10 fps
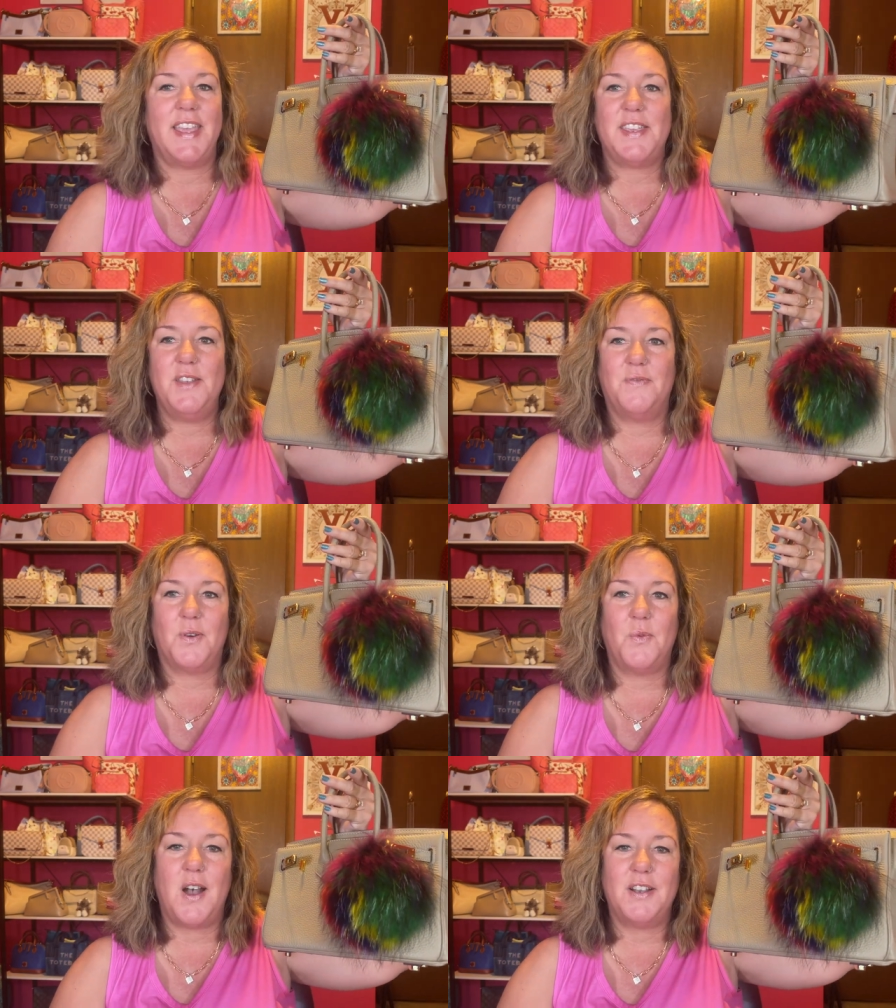thank you
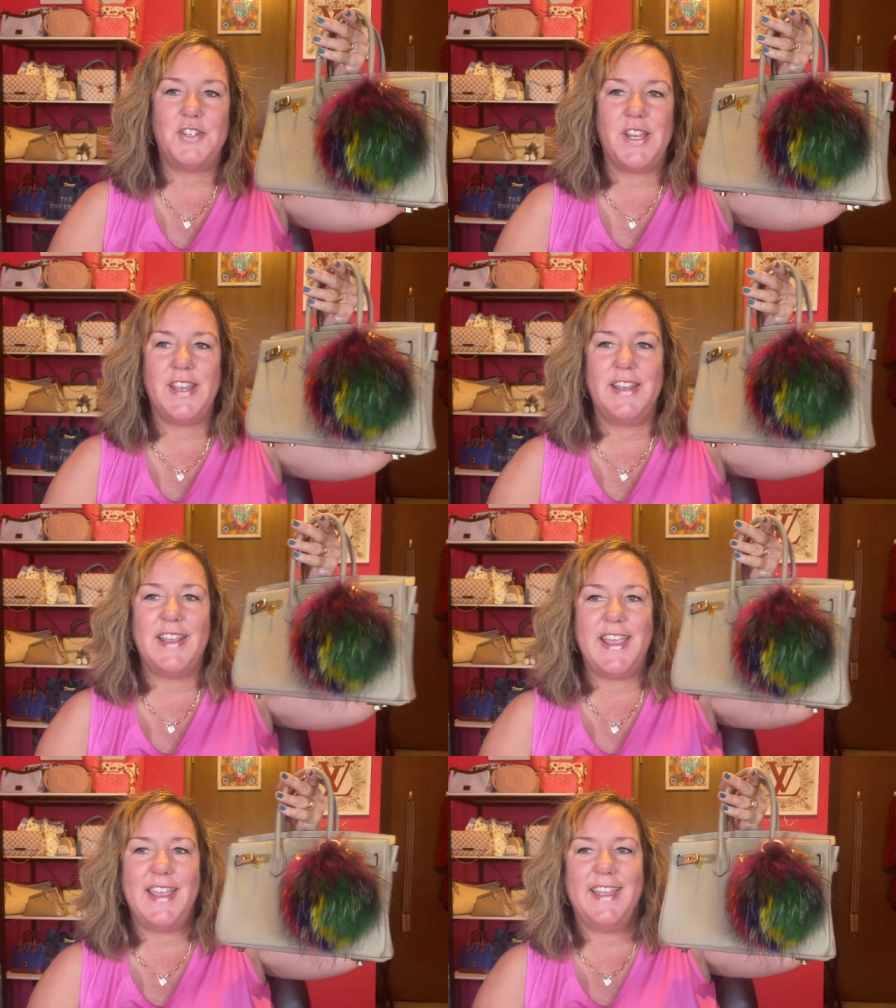for watching,
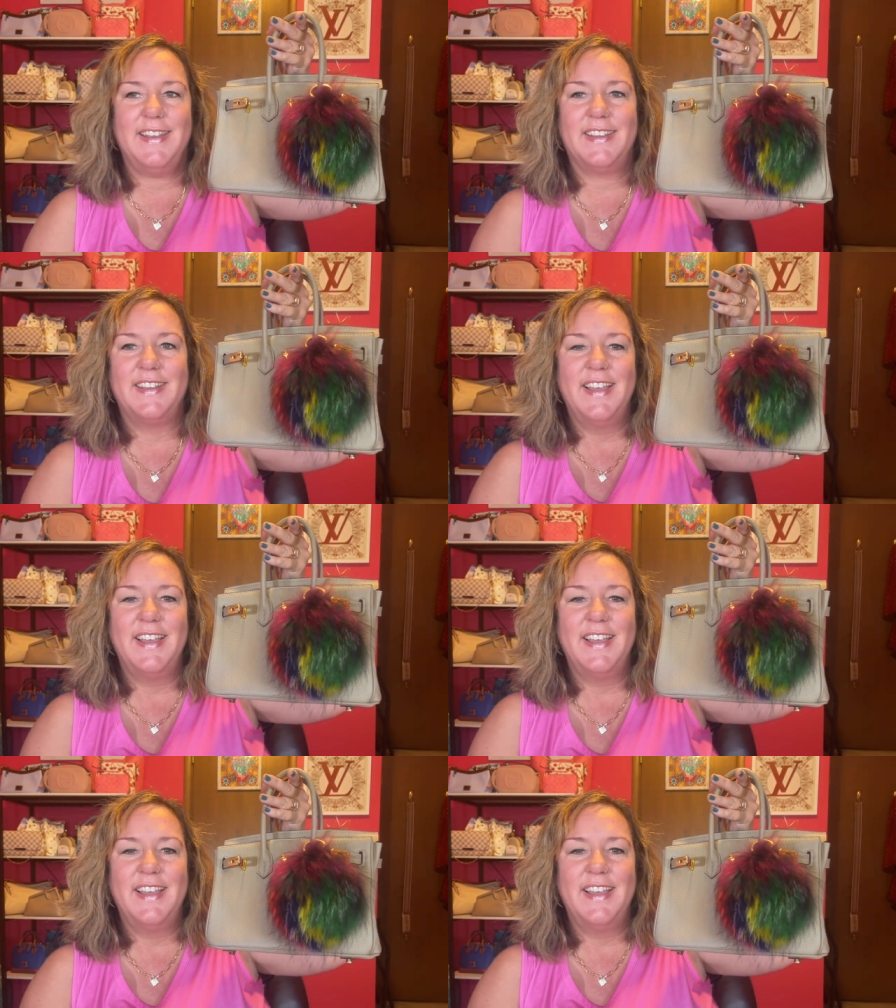and